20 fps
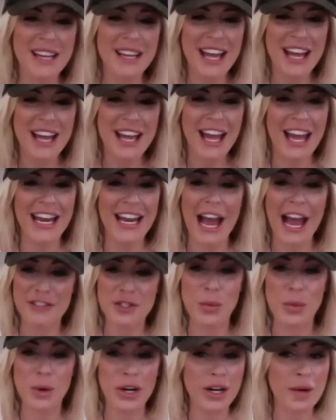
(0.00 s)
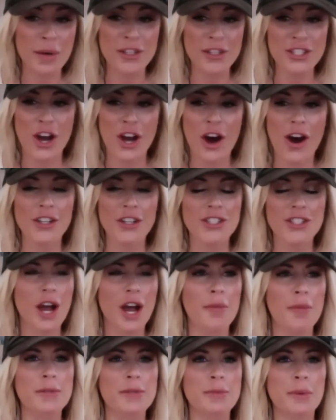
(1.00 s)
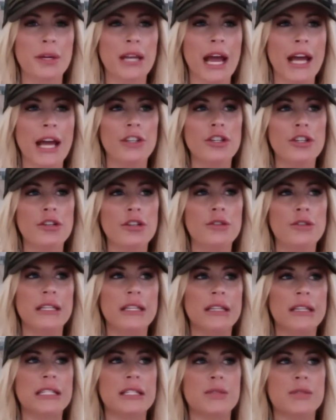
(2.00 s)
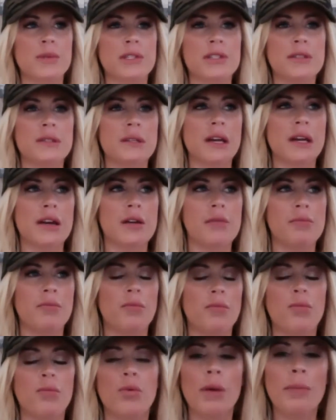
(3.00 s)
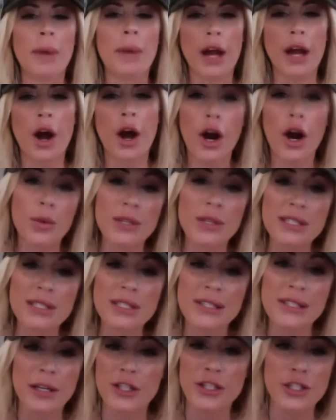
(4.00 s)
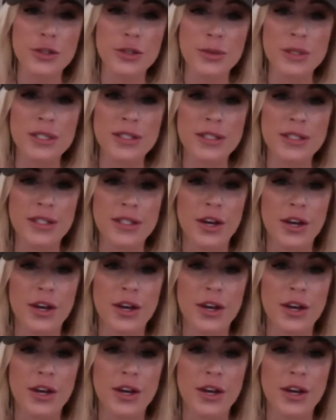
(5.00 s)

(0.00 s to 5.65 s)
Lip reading: and have to work a bunch of odd jobs, but I knew that this was what my heart was telling me to do, was to go